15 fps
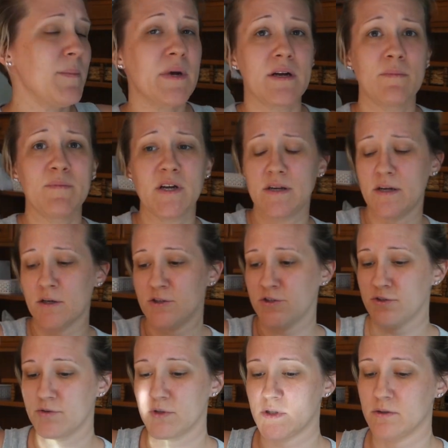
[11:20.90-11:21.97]
I'm not here to
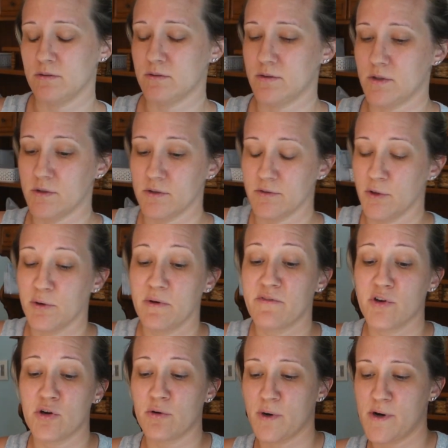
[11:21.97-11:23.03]
do a
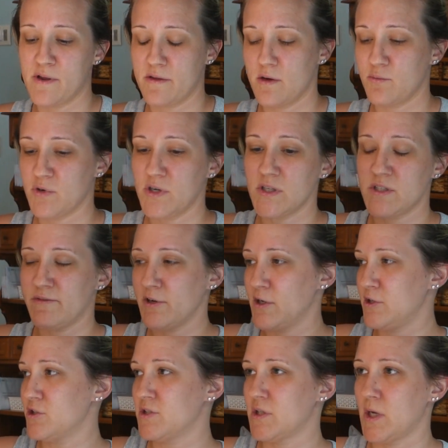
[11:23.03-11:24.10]
review or anything, but it's
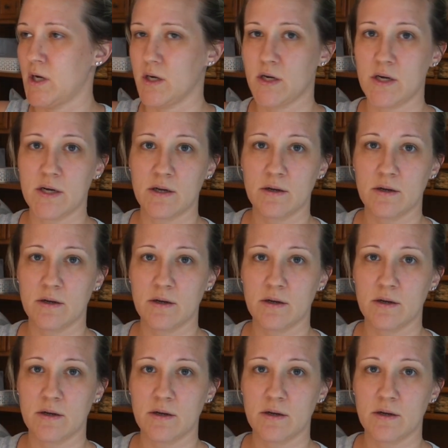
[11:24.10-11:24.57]
very just like,